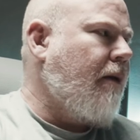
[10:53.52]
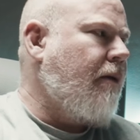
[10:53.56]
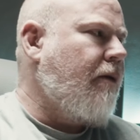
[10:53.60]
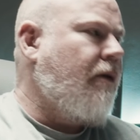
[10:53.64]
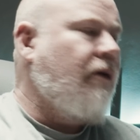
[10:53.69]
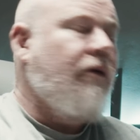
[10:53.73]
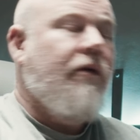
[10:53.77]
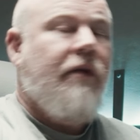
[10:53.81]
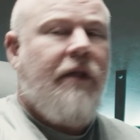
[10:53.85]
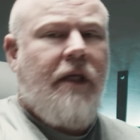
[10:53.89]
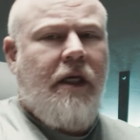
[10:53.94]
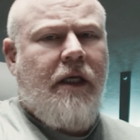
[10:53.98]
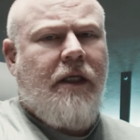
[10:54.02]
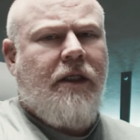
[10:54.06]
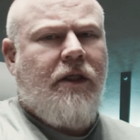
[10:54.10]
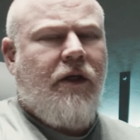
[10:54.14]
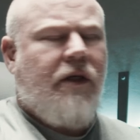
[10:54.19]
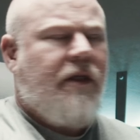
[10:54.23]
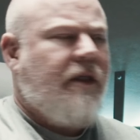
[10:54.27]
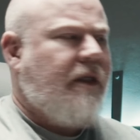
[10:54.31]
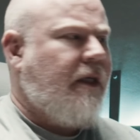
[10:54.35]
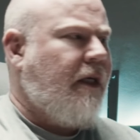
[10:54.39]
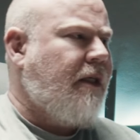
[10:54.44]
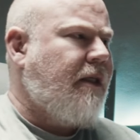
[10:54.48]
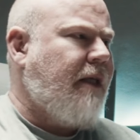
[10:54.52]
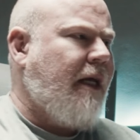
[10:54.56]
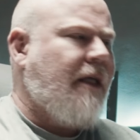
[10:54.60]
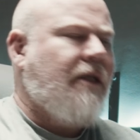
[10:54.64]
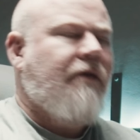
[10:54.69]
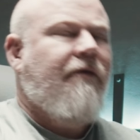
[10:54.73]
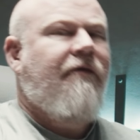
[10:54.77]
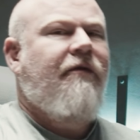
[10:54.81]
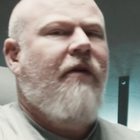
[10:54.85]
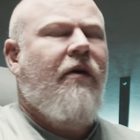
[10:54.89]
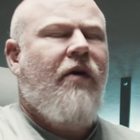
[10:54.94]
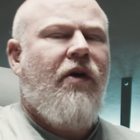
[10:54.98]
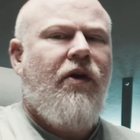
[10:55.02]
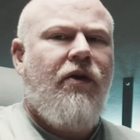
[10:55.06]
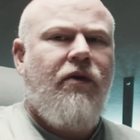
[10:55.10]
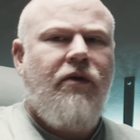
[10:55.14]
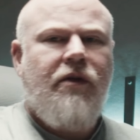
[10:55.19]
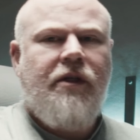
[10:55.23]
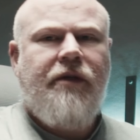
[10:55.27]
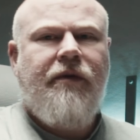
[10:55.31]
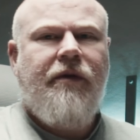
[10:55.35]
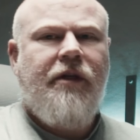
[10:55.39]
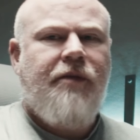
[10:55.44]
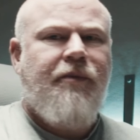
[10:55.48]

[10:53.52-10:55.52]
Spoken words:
do these exist? That's very useful,